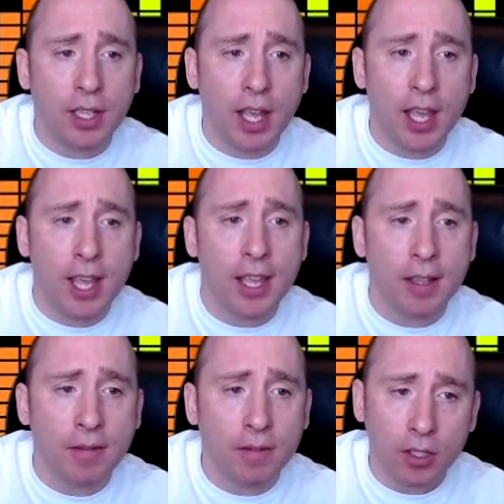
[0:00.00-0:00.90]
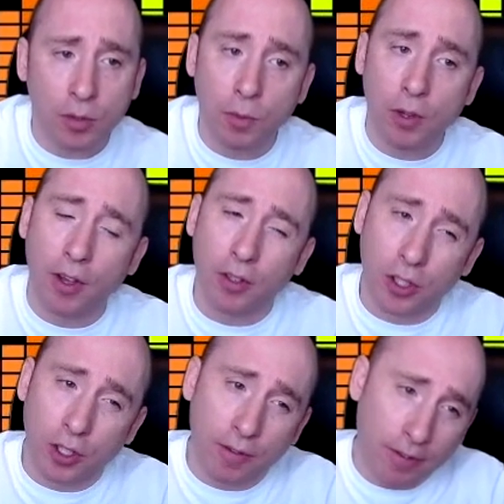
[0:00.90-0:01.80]
games, move it up
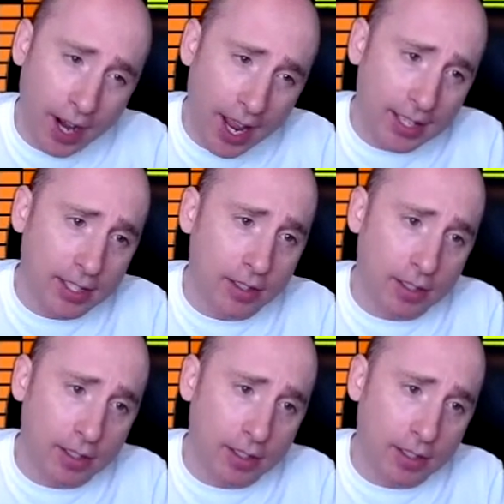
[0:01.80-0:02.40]
2 frets,